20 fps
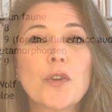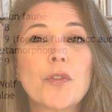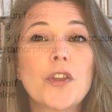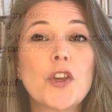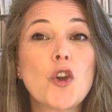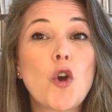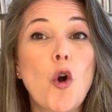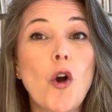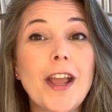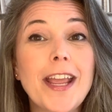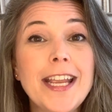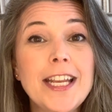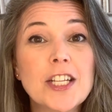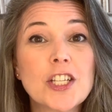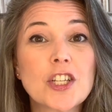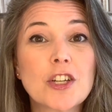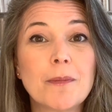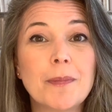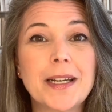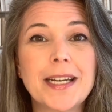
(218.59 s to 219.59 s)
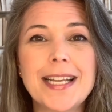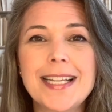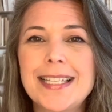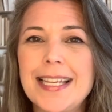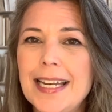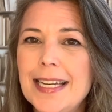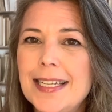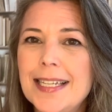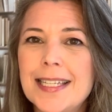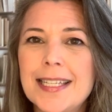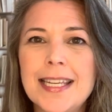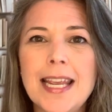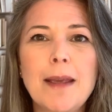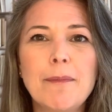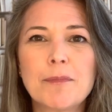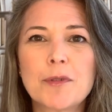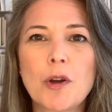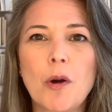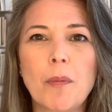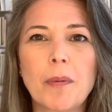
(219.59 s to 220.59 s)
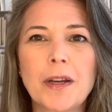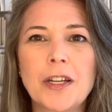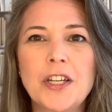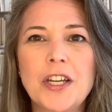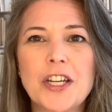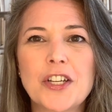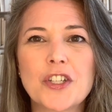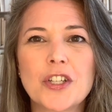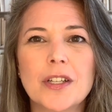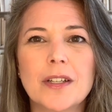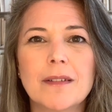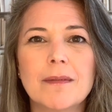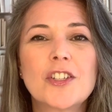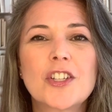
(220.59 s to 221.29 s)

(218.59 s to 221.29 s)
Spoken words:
that your instrument is in tip-top condition.